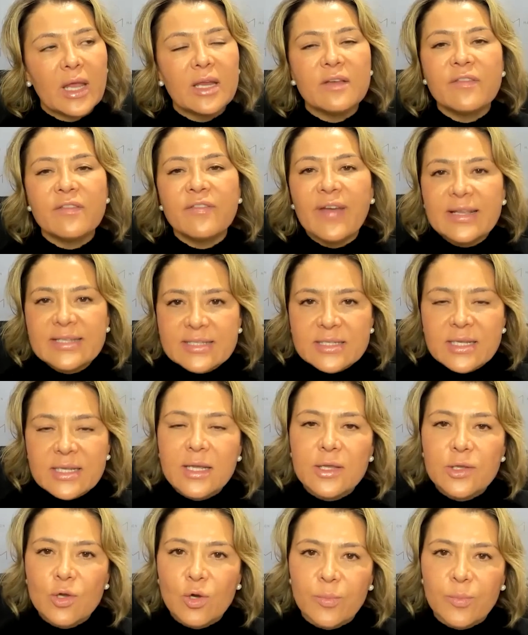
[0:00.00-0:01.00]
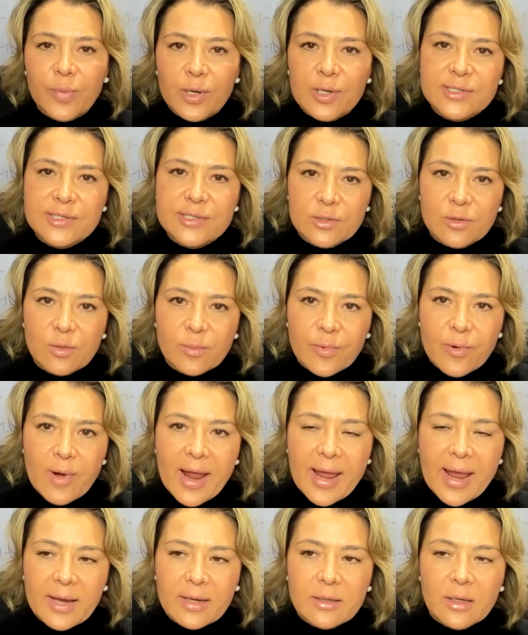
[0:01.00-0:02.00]
investing in your personal
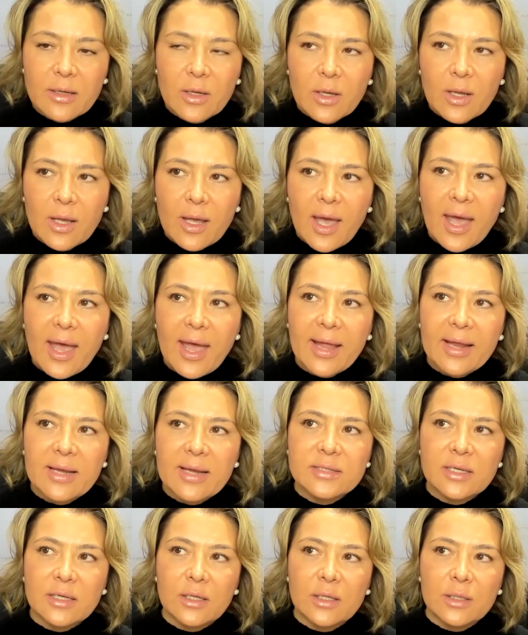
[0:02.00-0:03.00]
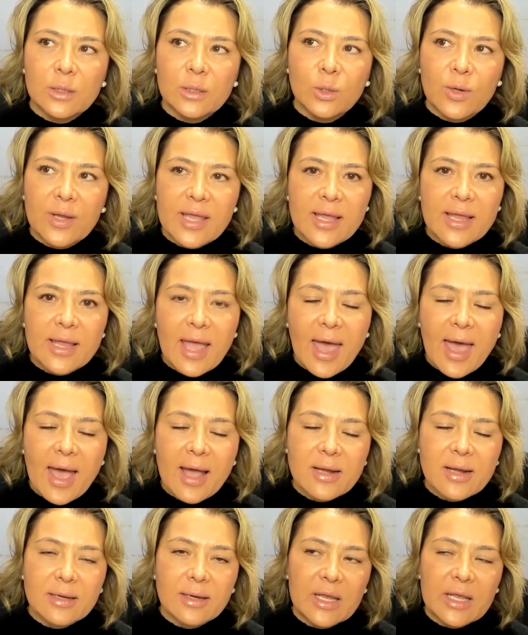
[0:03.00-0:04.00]
brand and looking
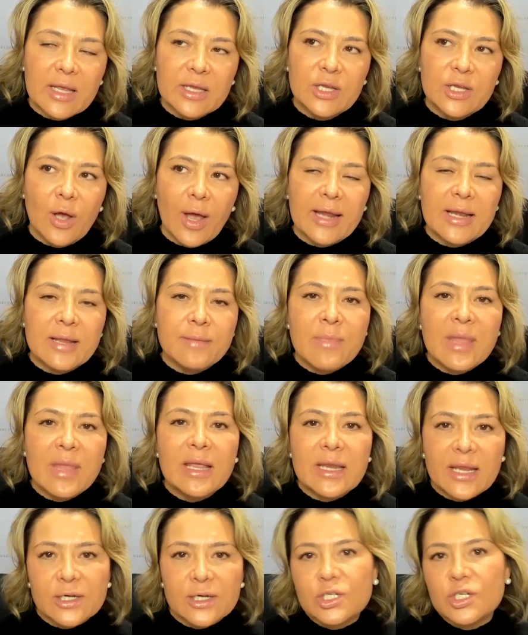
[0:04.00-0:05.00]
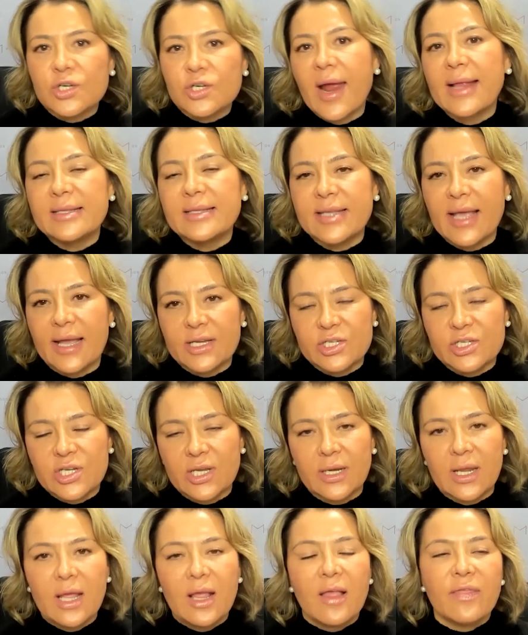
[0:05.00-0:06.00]
at, you know, an immediate
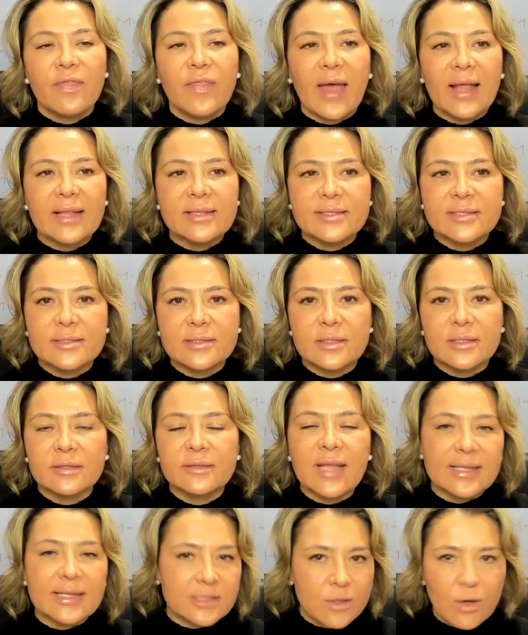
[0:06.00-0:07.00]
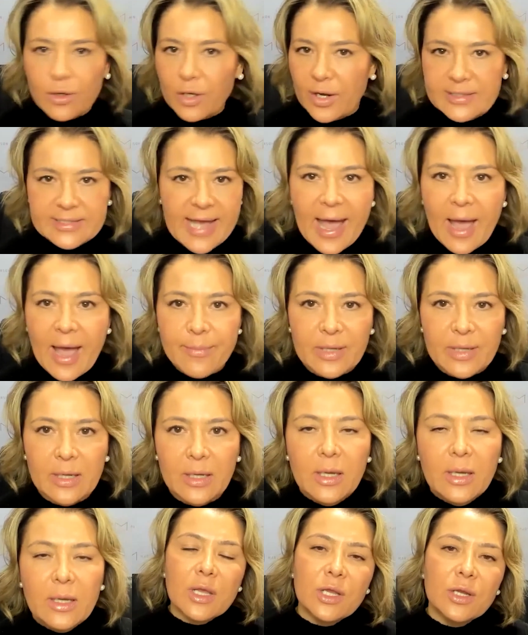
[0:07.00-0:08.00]
transaction, that's not going to happen.
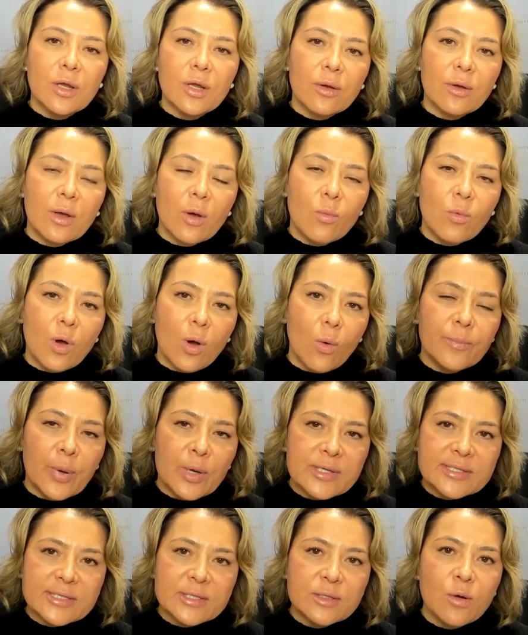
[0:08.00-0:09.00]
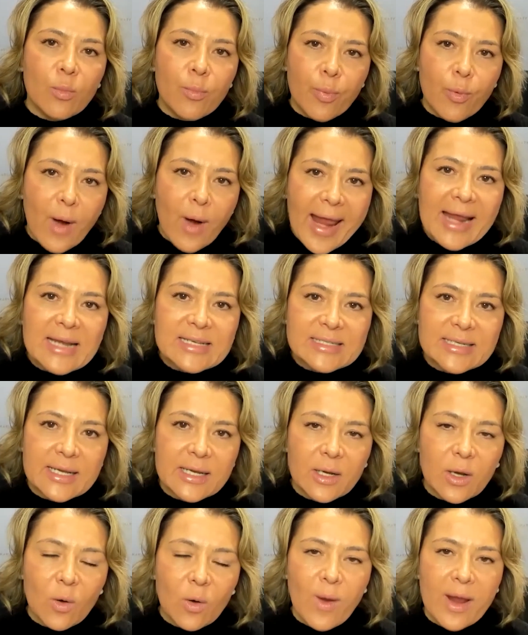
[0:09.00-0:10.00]
You know, what personal
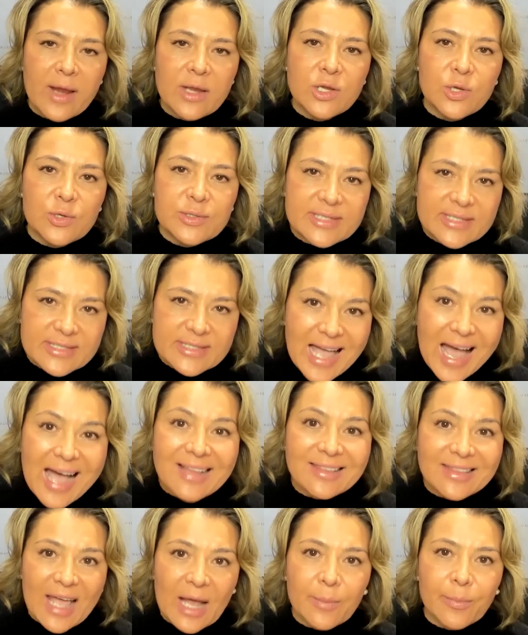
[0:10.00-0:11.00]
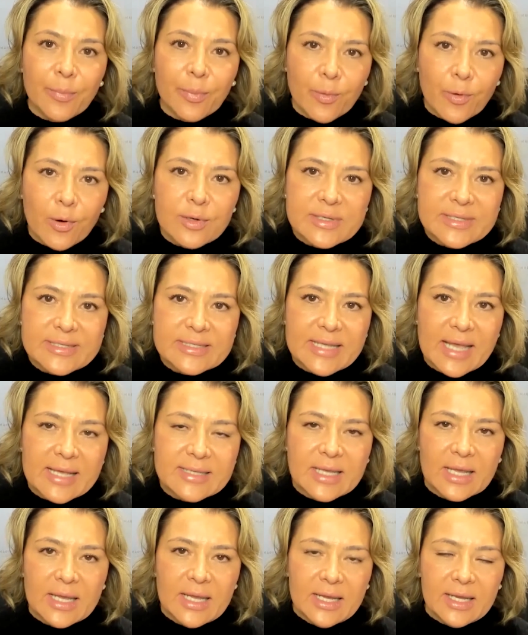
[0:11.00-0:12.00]
branding, when you start that
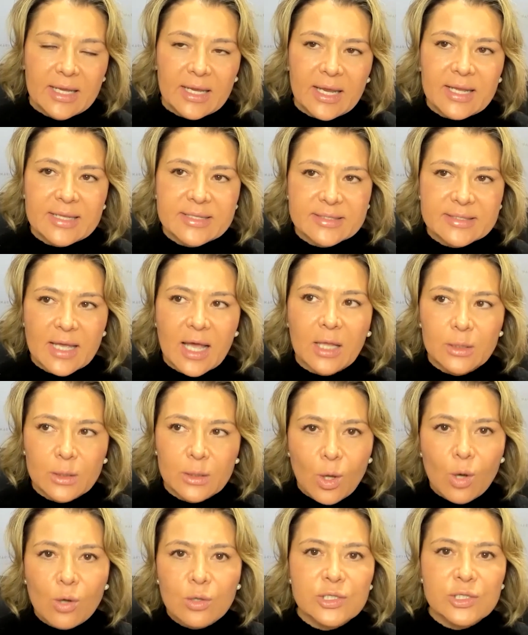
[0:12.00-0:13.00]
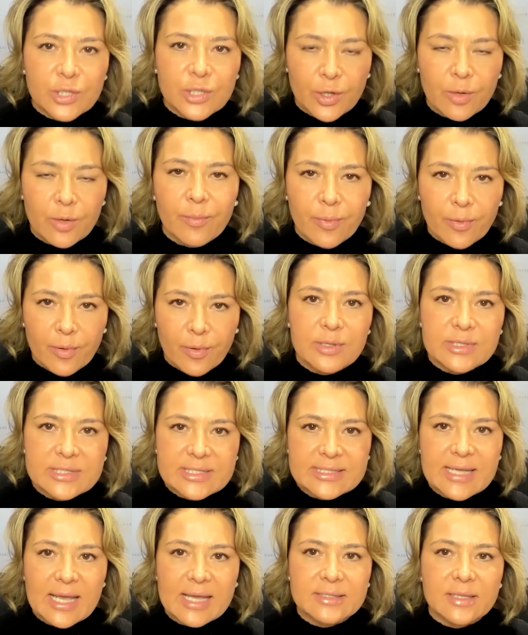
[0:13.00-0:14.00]
process, it's a long-term
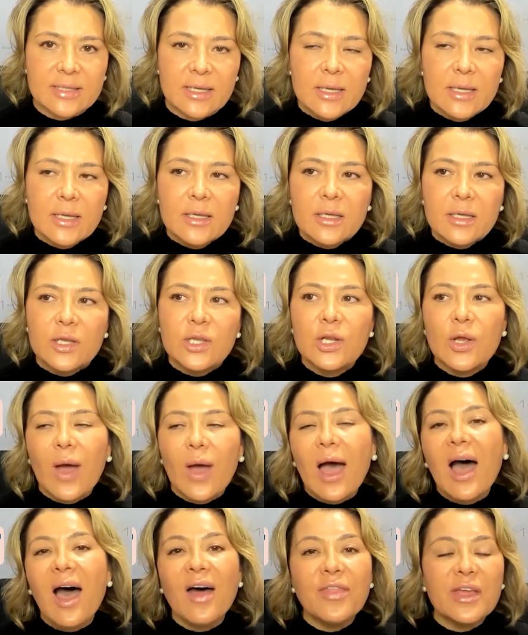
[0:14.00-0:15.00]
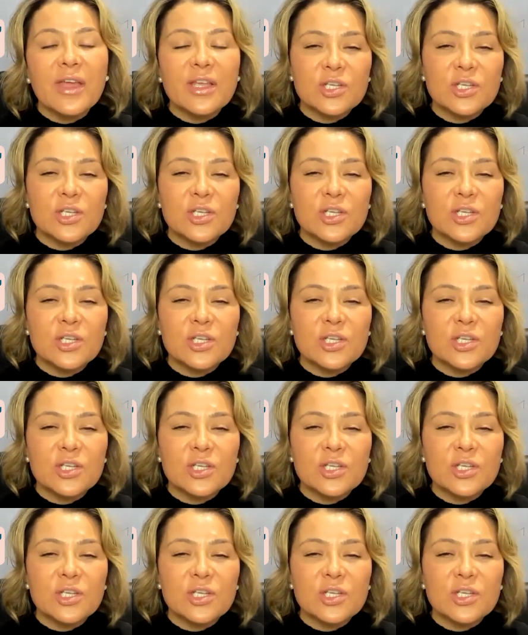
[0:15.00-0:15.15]
process. You know, are there